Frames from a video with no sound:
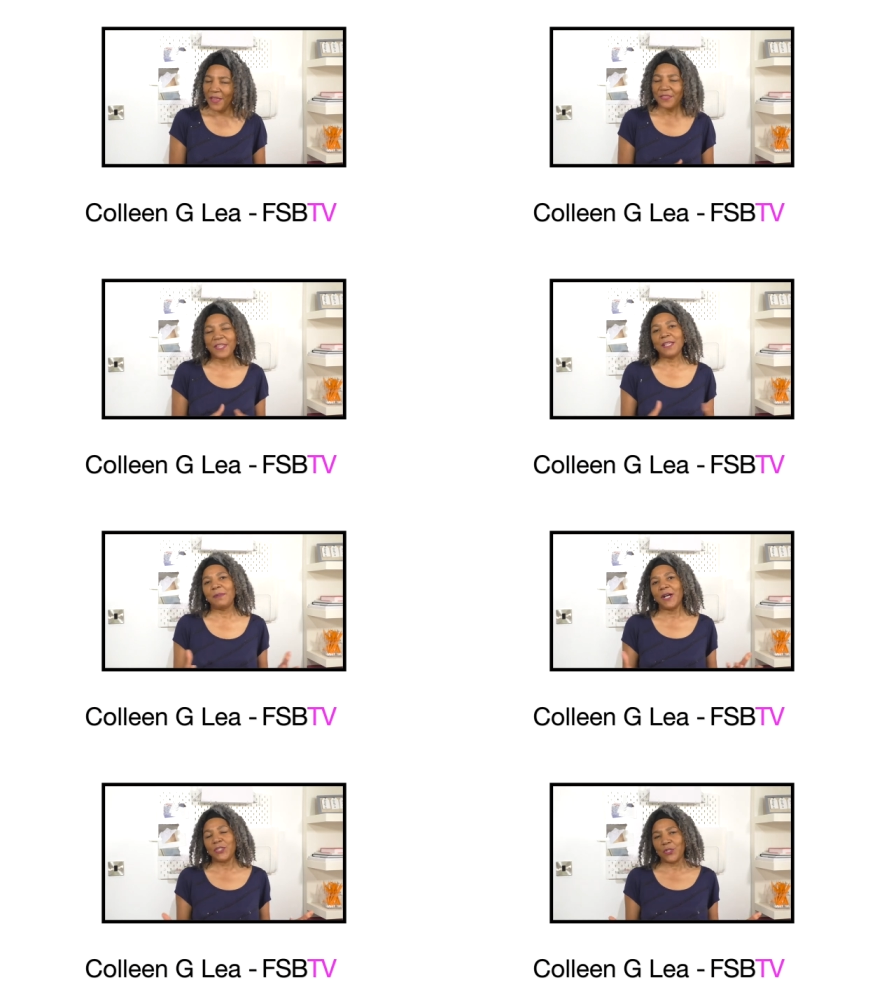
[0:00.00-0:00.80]
think
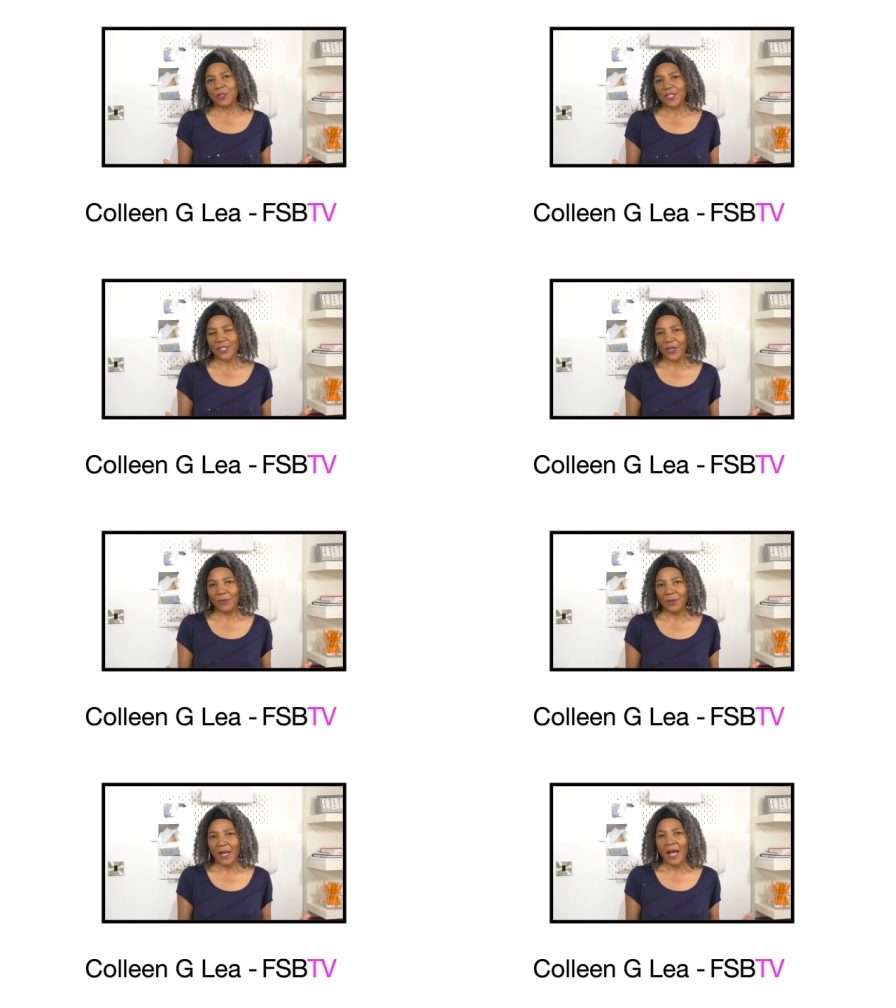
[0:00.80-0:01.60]
about doing
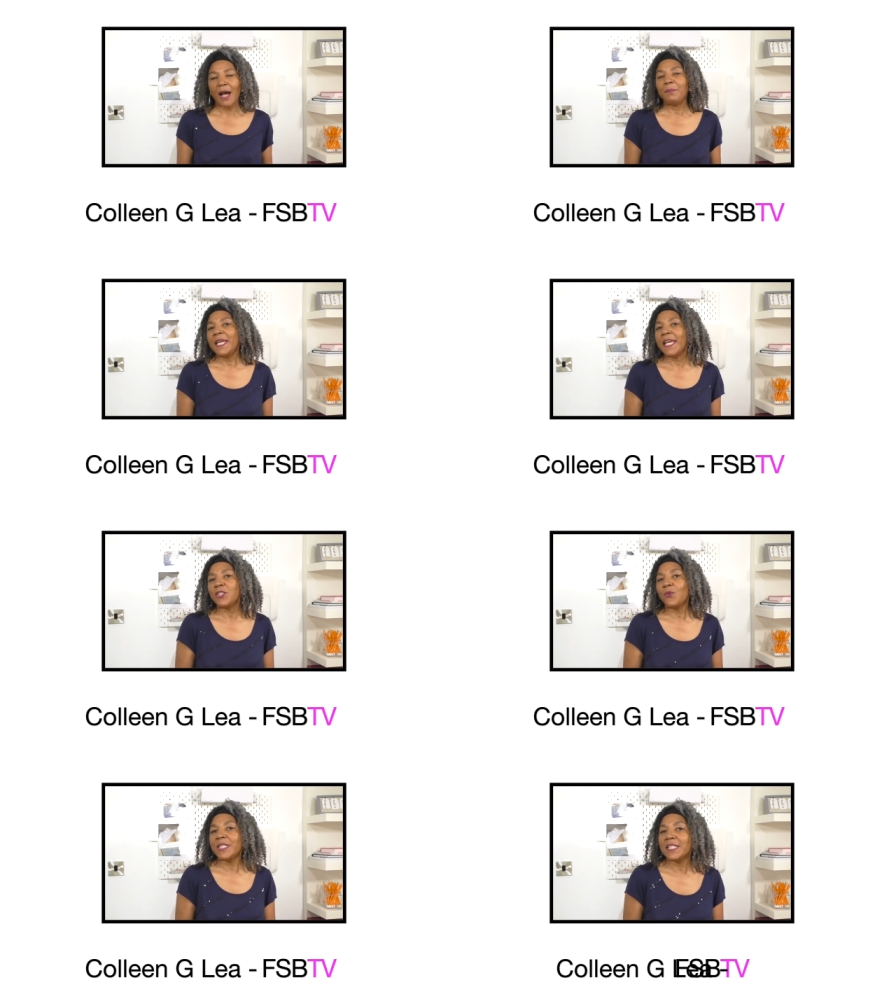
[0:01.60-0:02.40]
so. I'm here
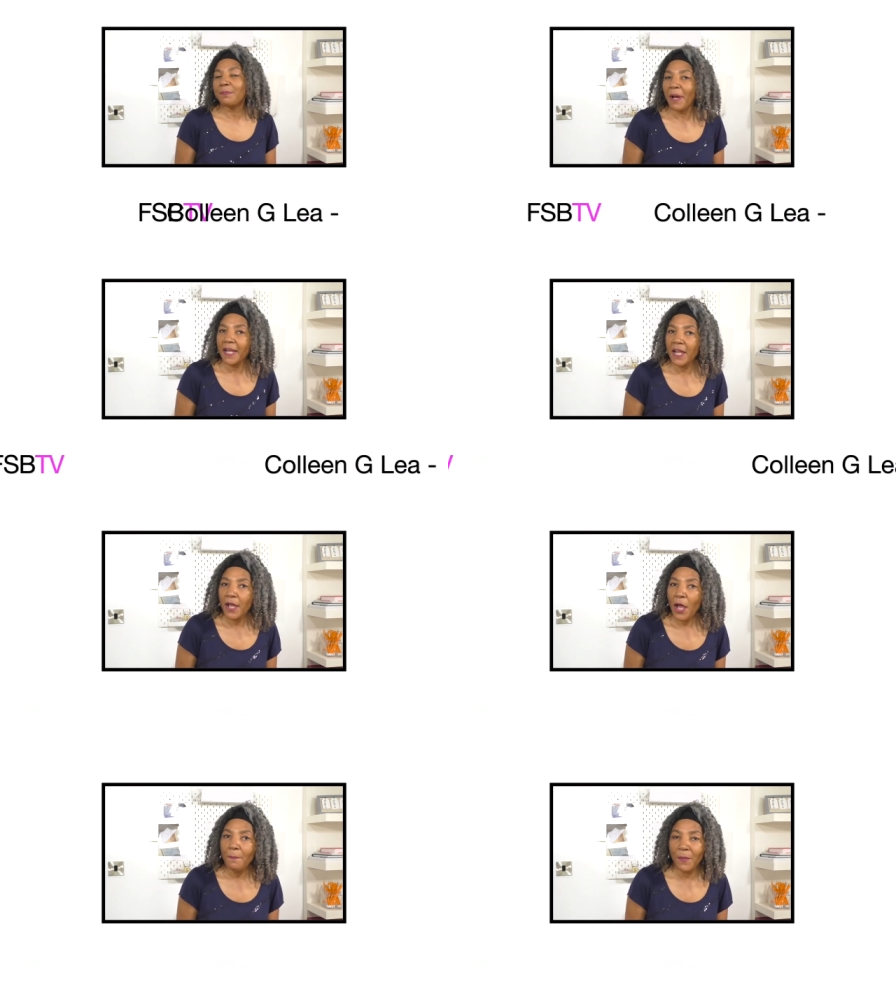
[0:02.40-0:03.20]
to
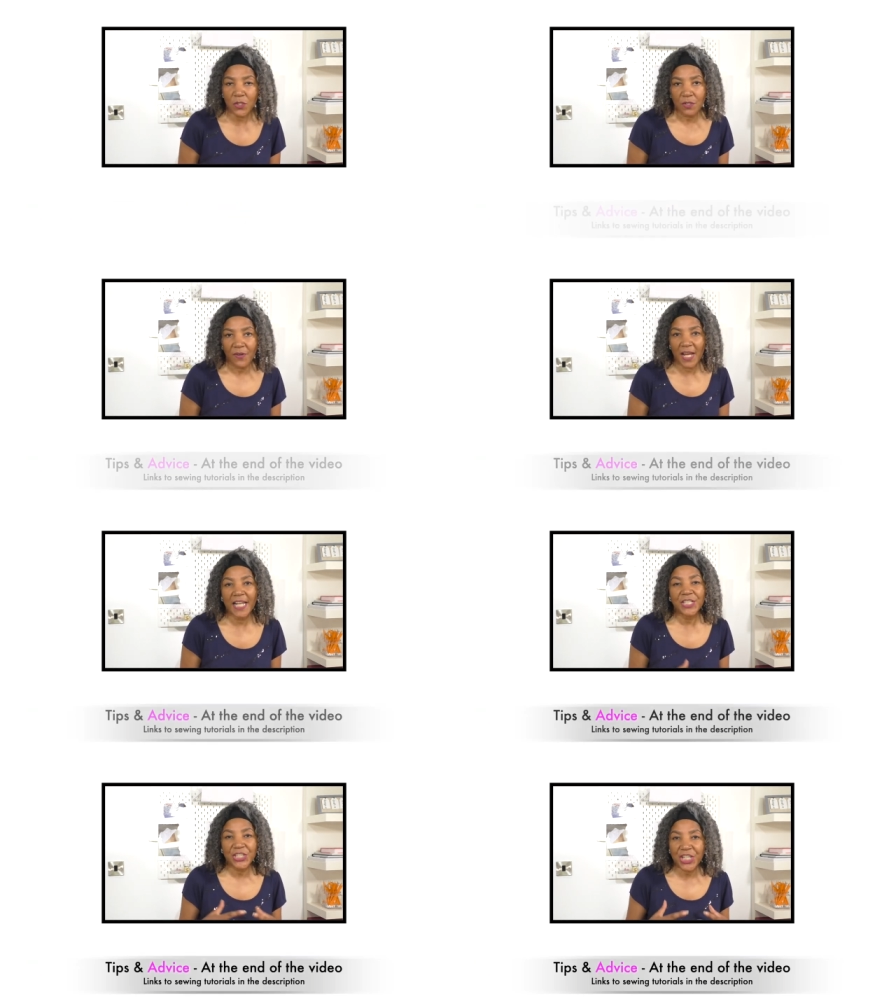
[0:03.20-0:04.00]
inspire, motivate
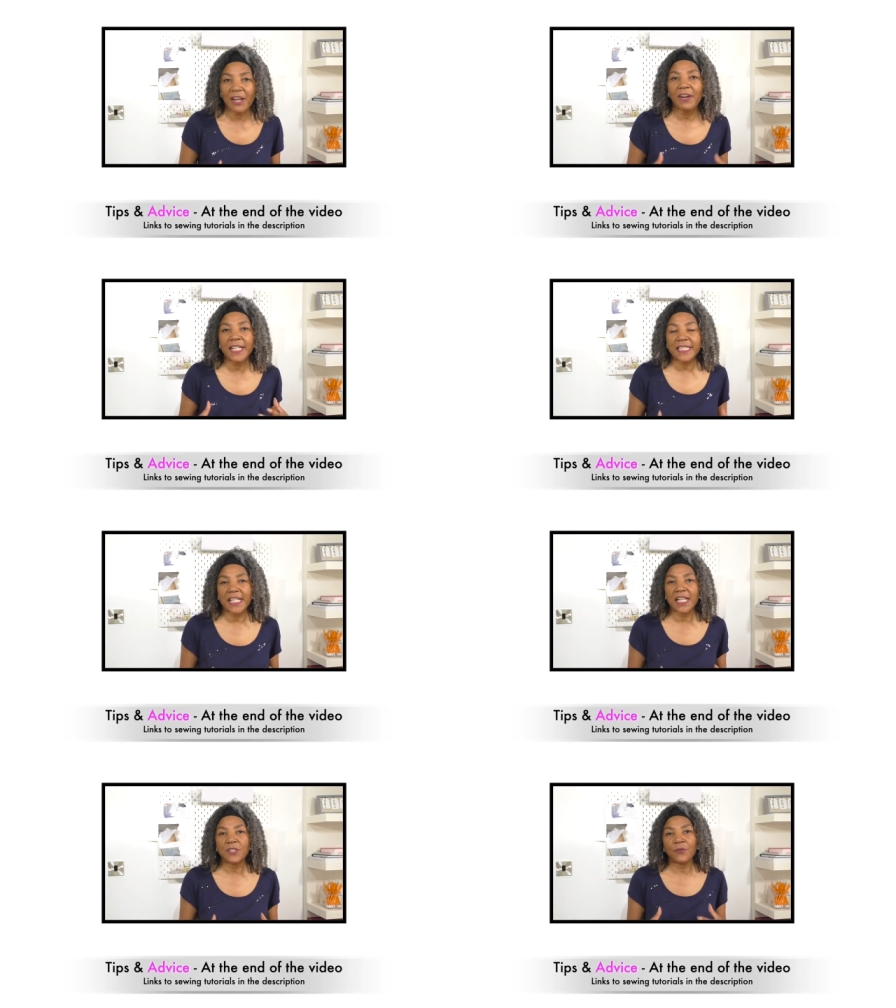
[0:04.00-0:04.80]
and share
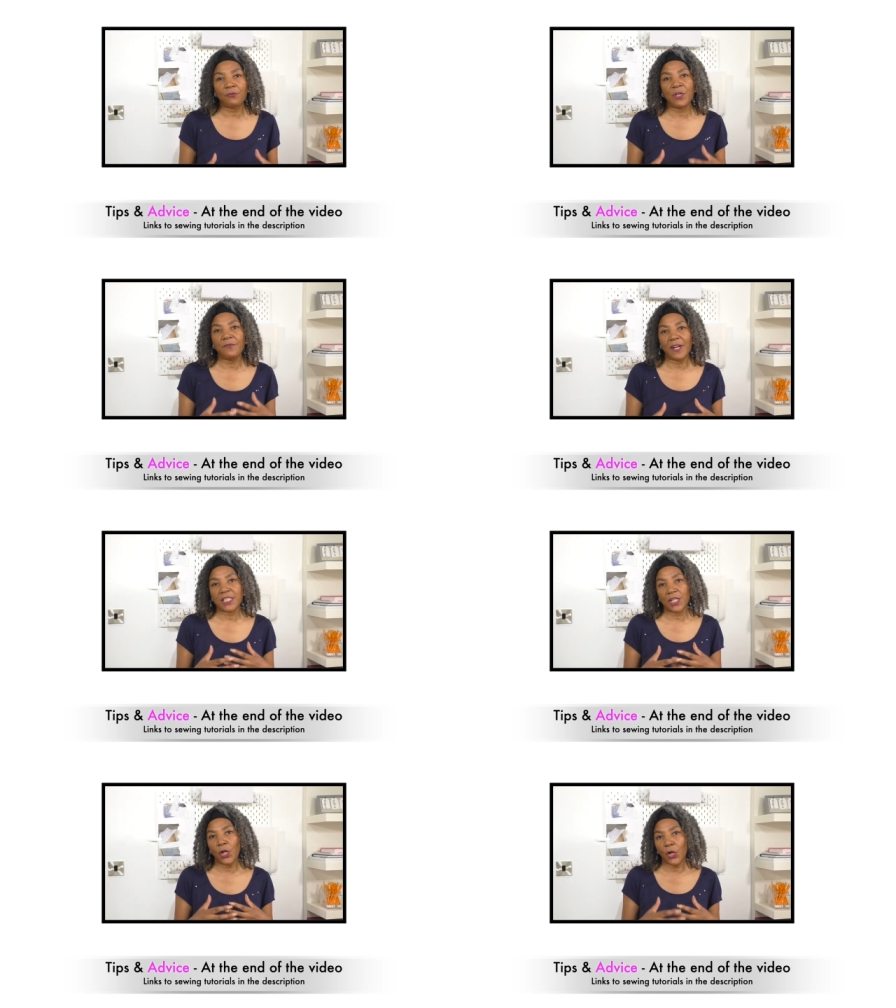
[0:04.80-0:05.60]
ideas for
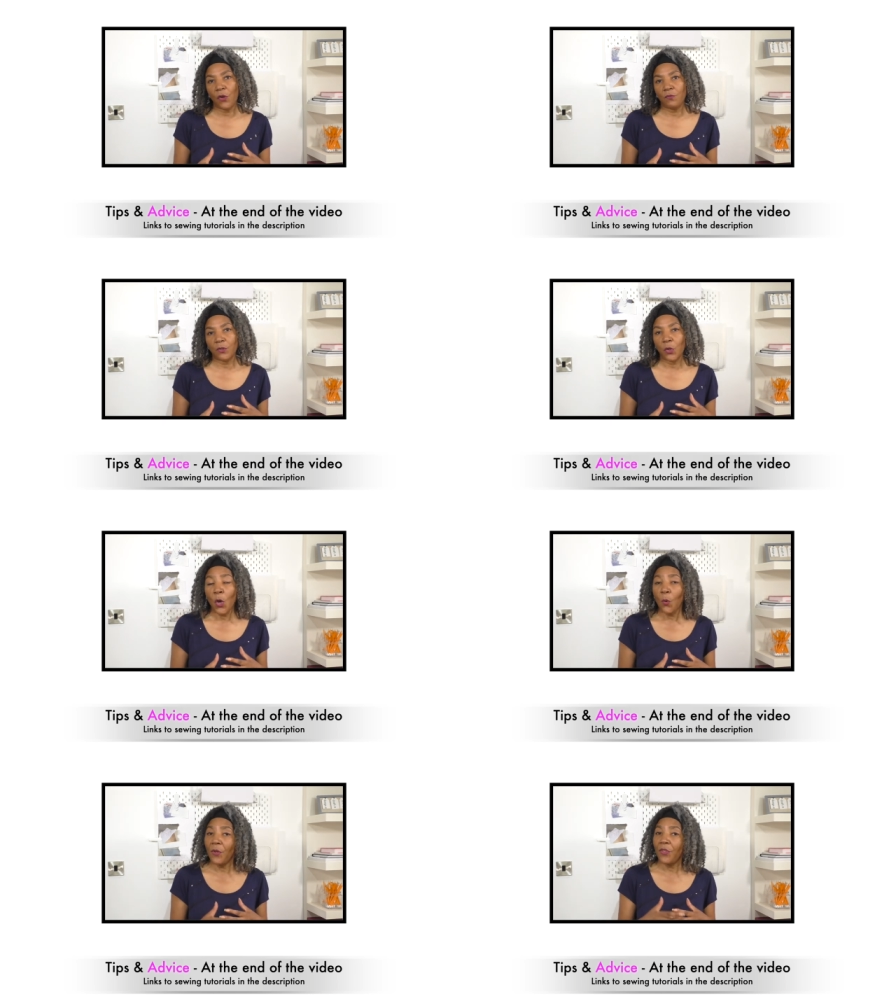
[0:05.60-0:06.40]
refashioning clothing,
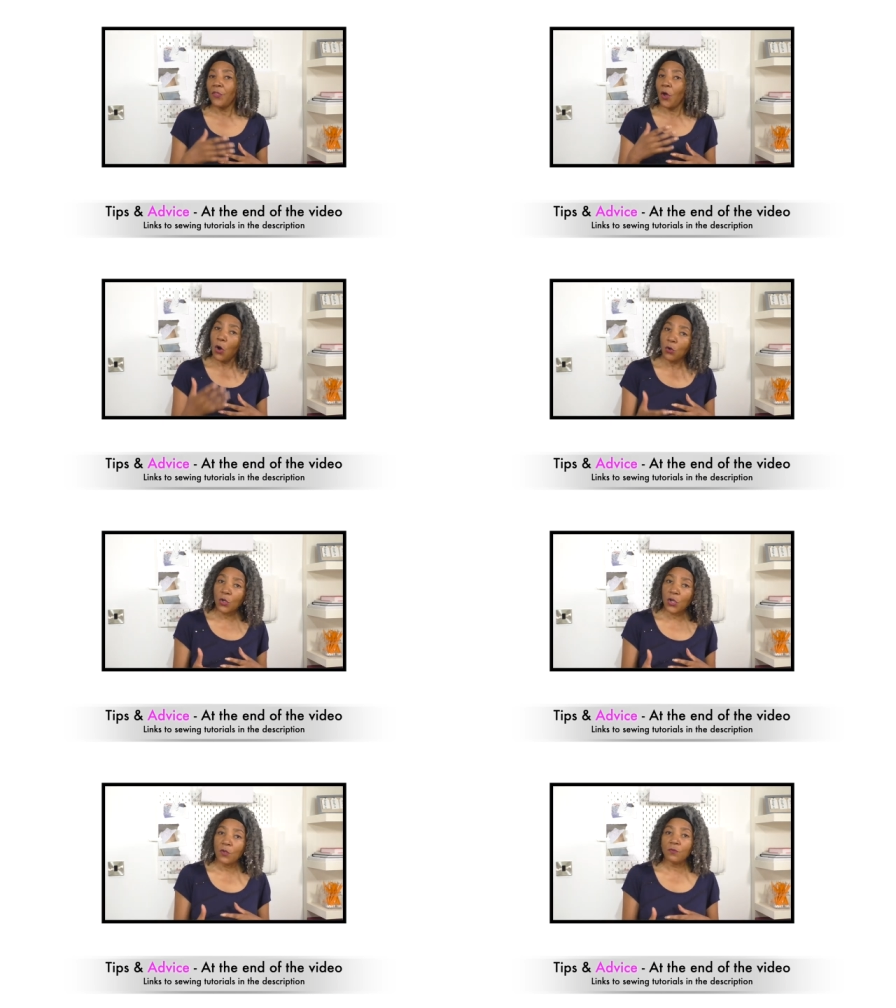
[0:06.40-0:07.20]
whether they're old
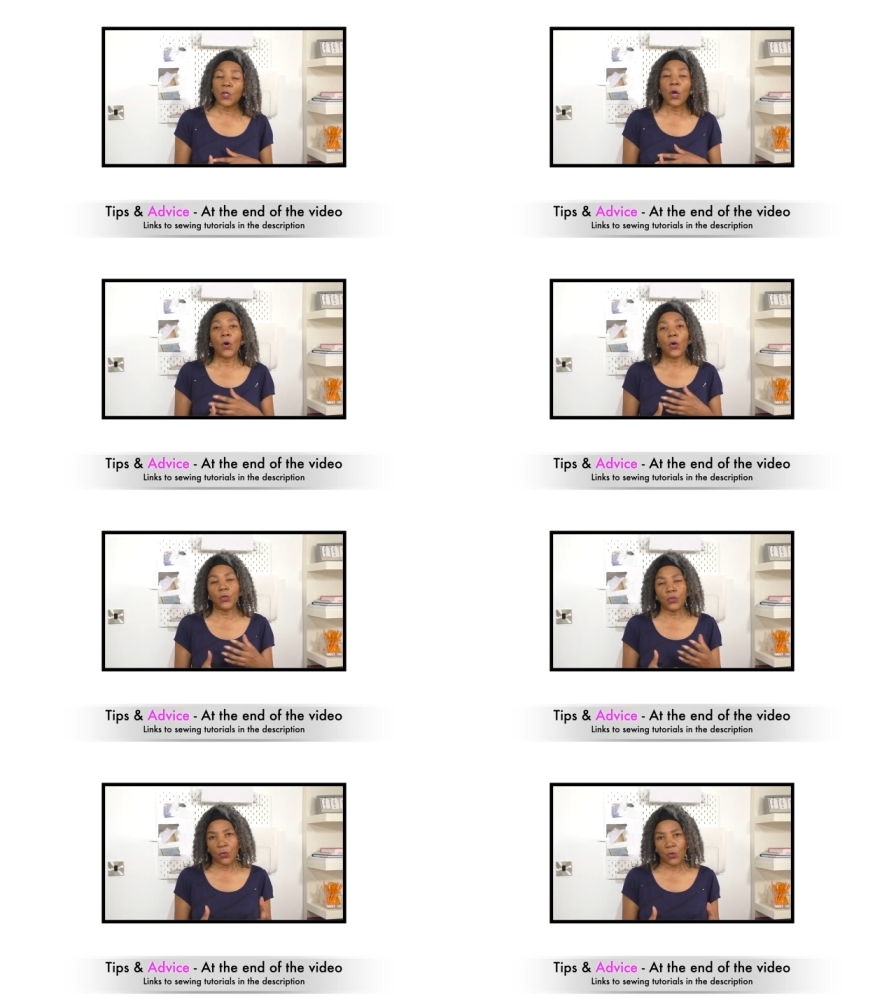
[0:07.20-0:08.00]
clothing
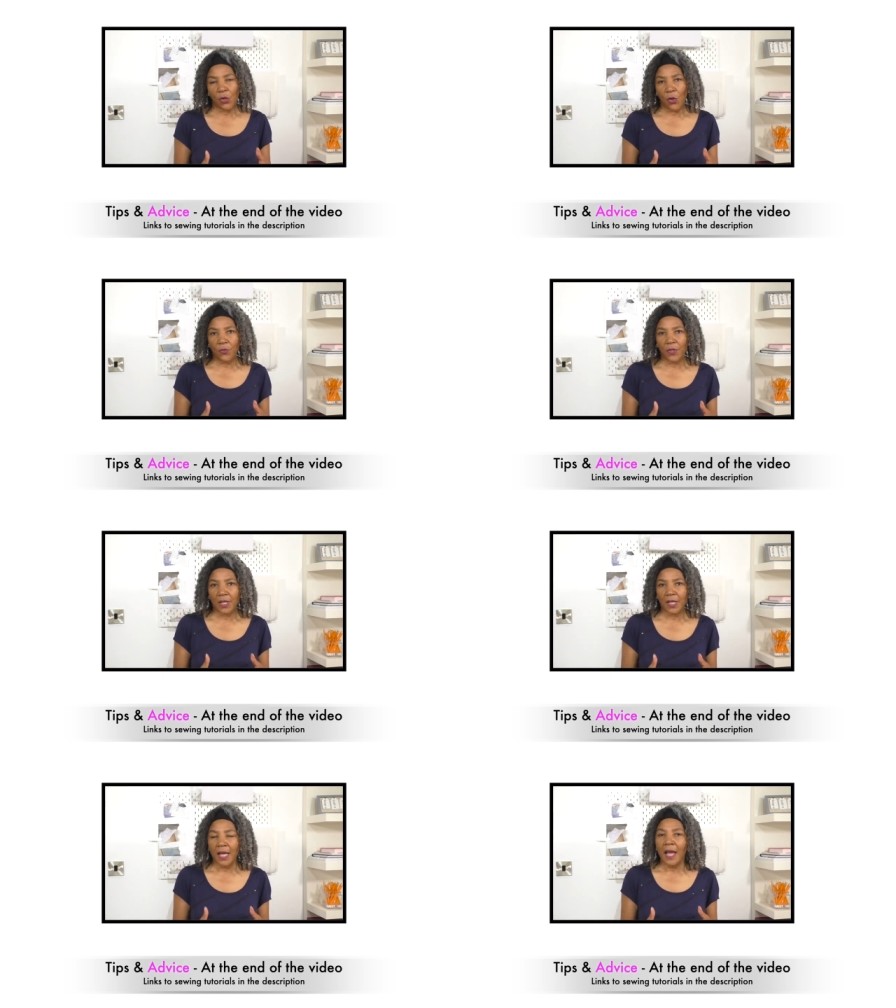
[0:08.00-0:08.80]
or new clothing.